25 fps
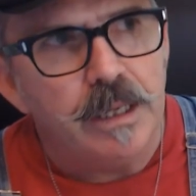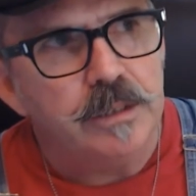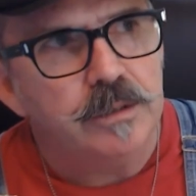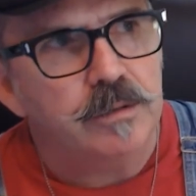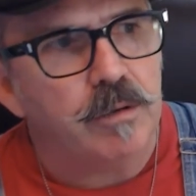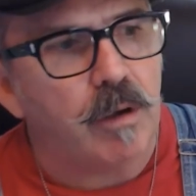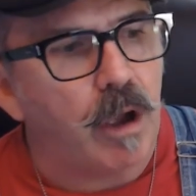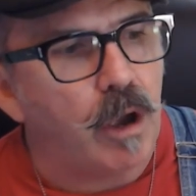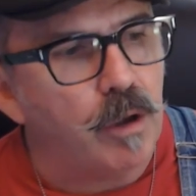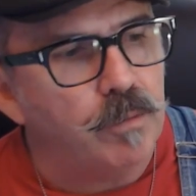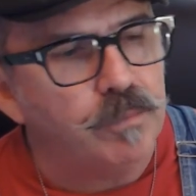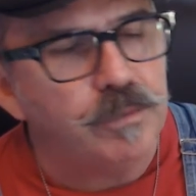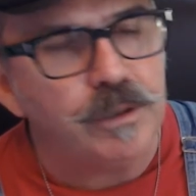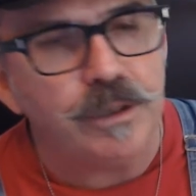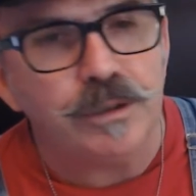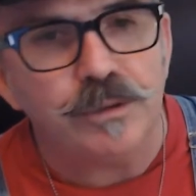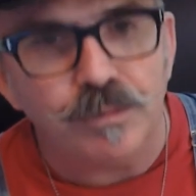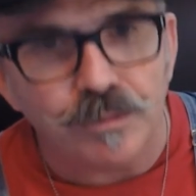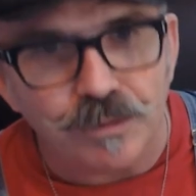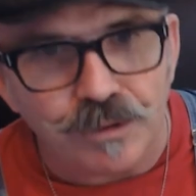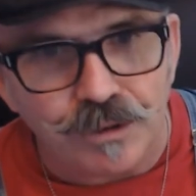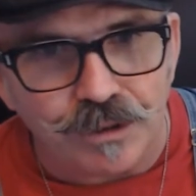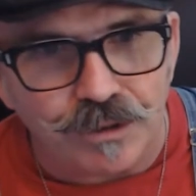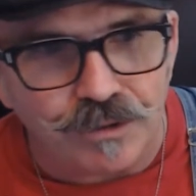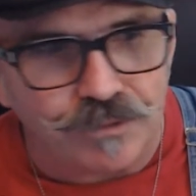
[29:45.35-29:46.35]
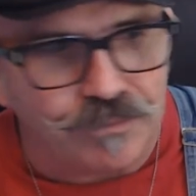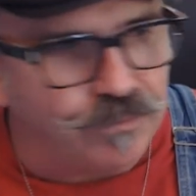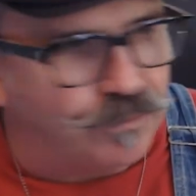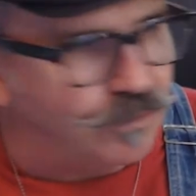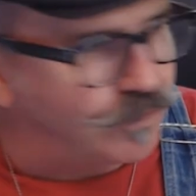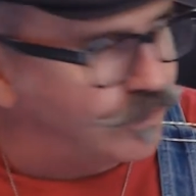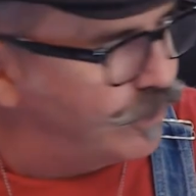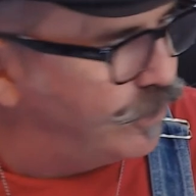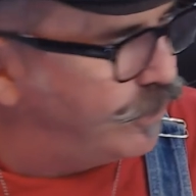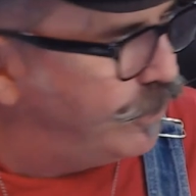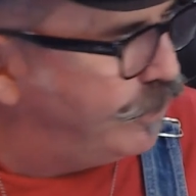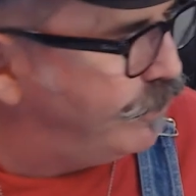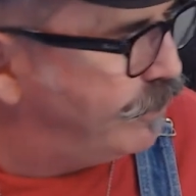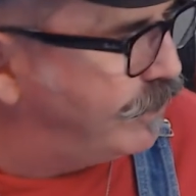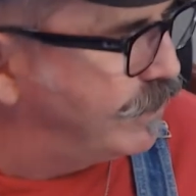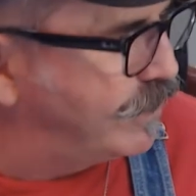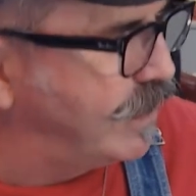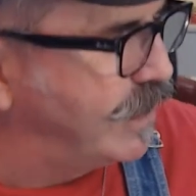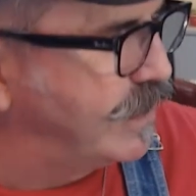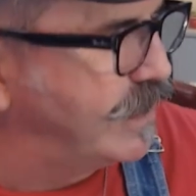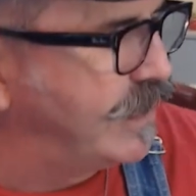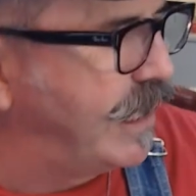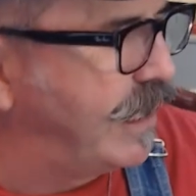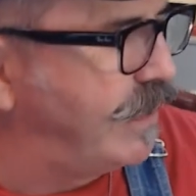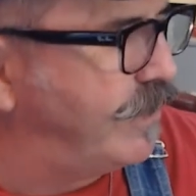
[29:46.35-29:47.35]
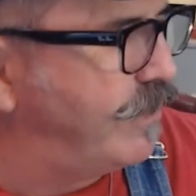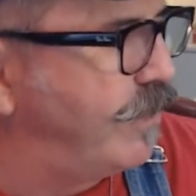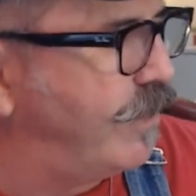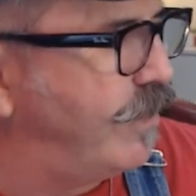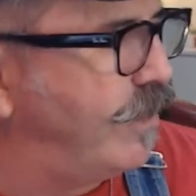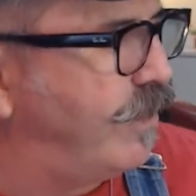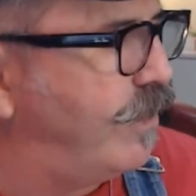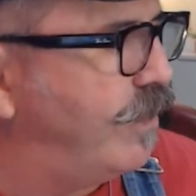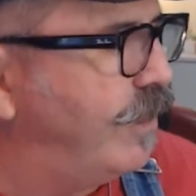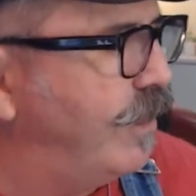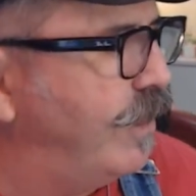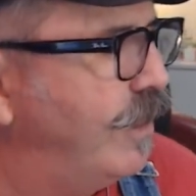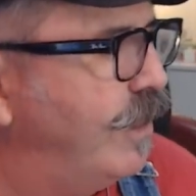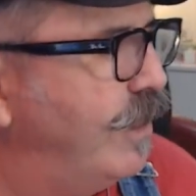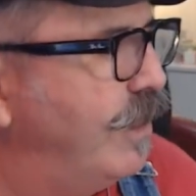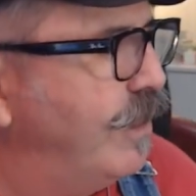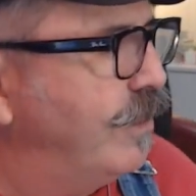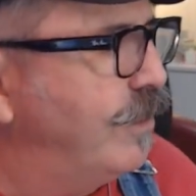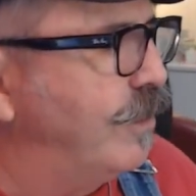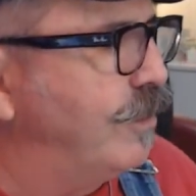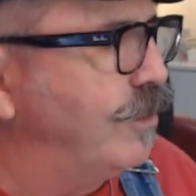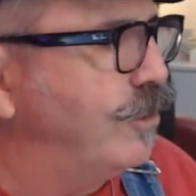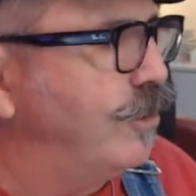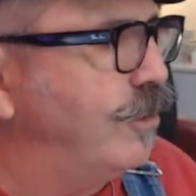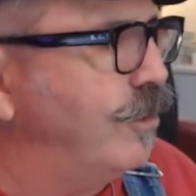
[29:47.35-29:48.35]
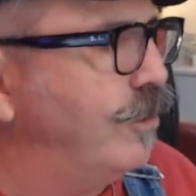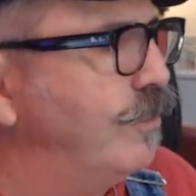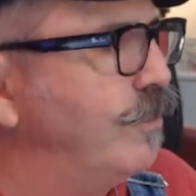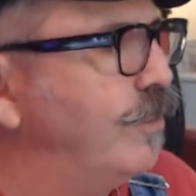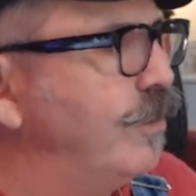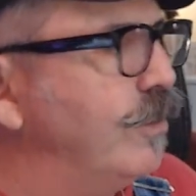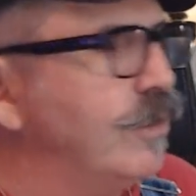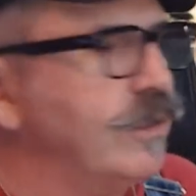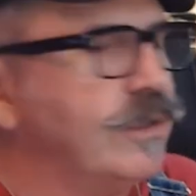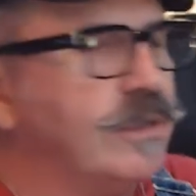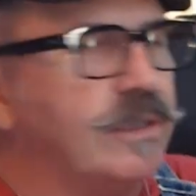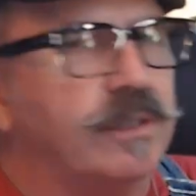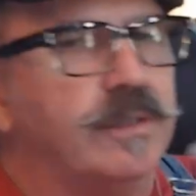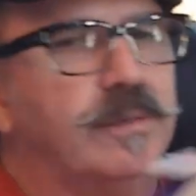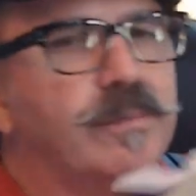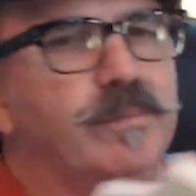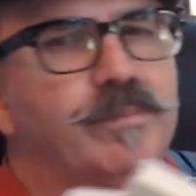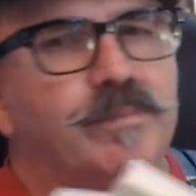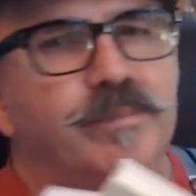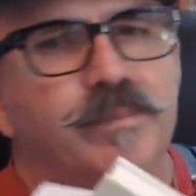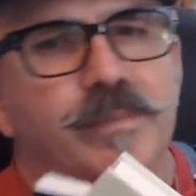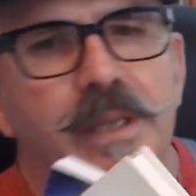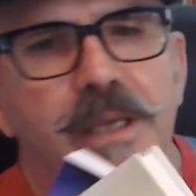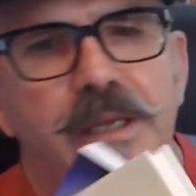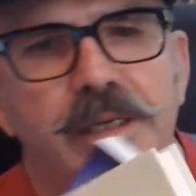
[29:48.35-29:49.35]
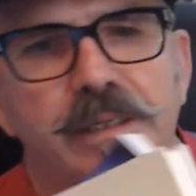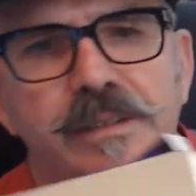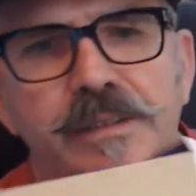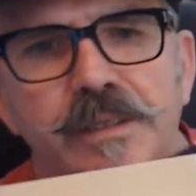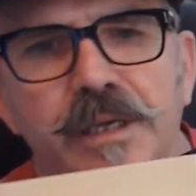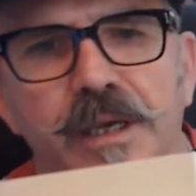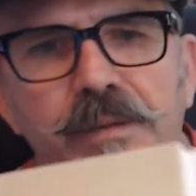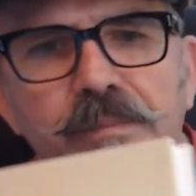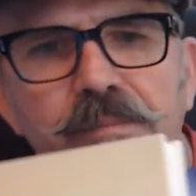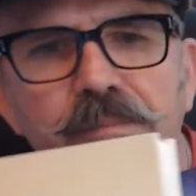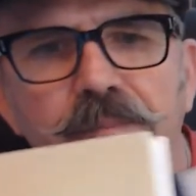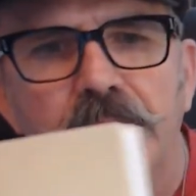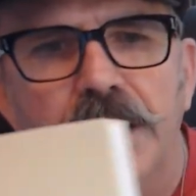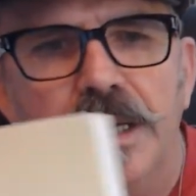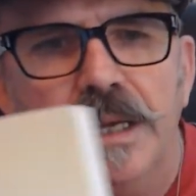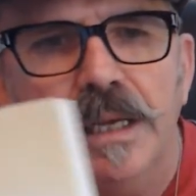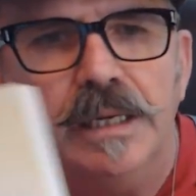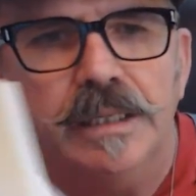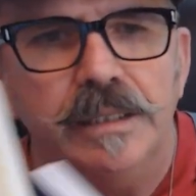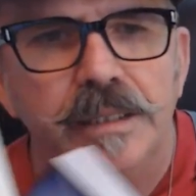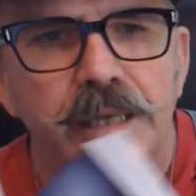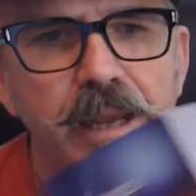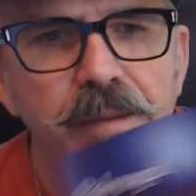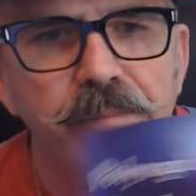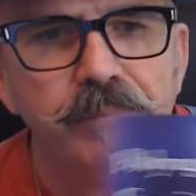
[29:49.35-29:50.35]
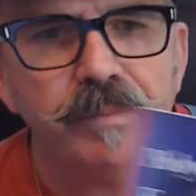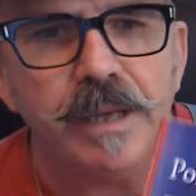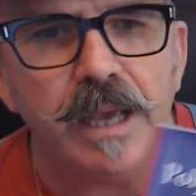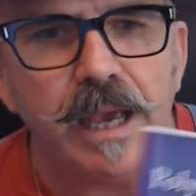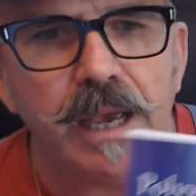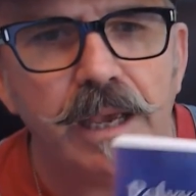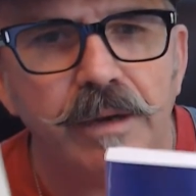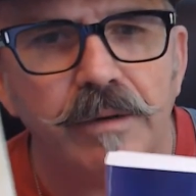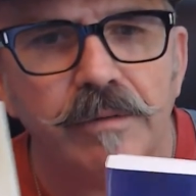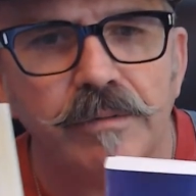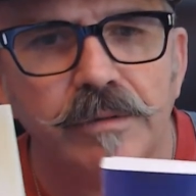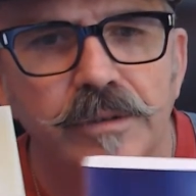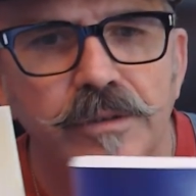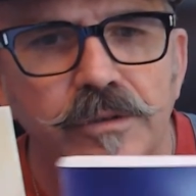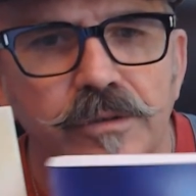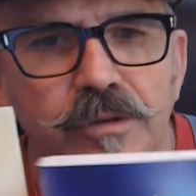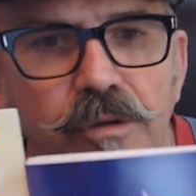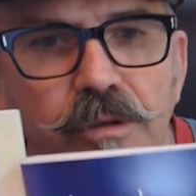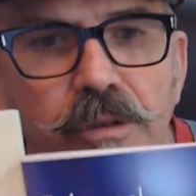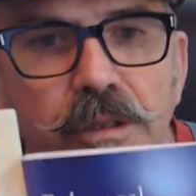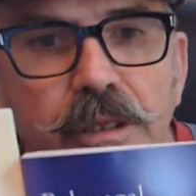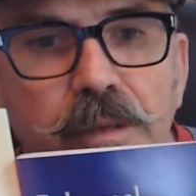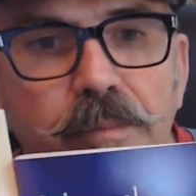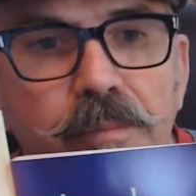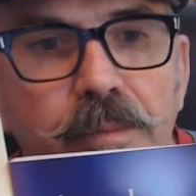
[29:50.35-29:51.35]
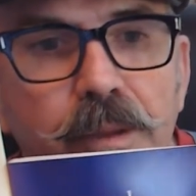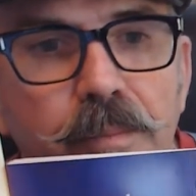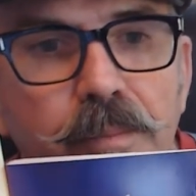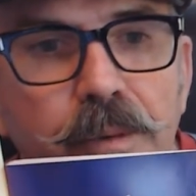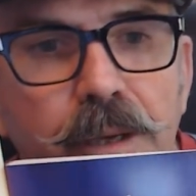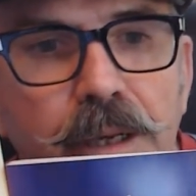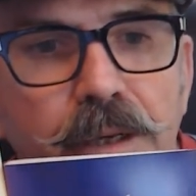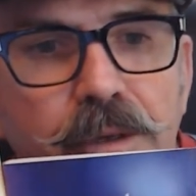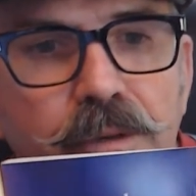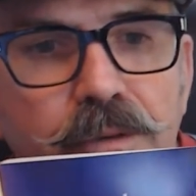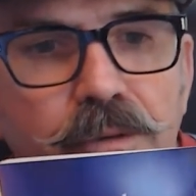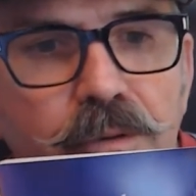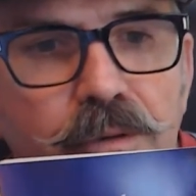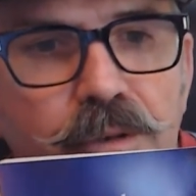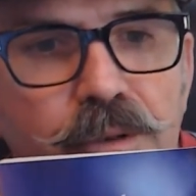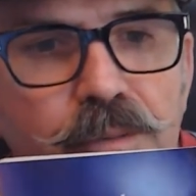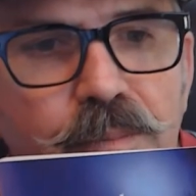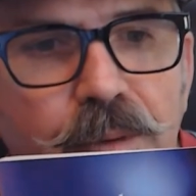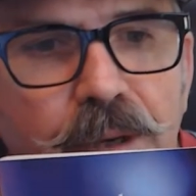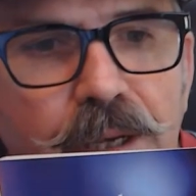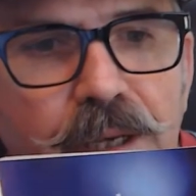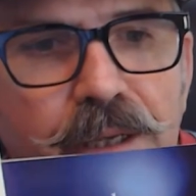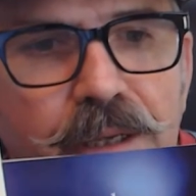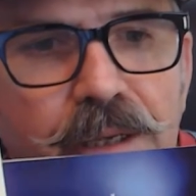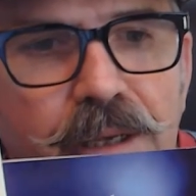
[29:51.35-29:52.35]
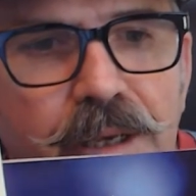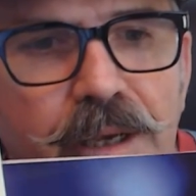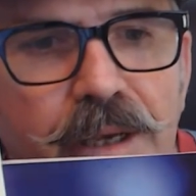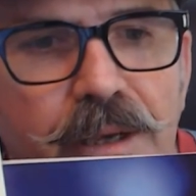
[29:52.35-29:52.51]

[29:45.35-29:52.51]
So I hope this was useful to you. As I said, the the two books that Deb Dana is certainly, they've been endorsed by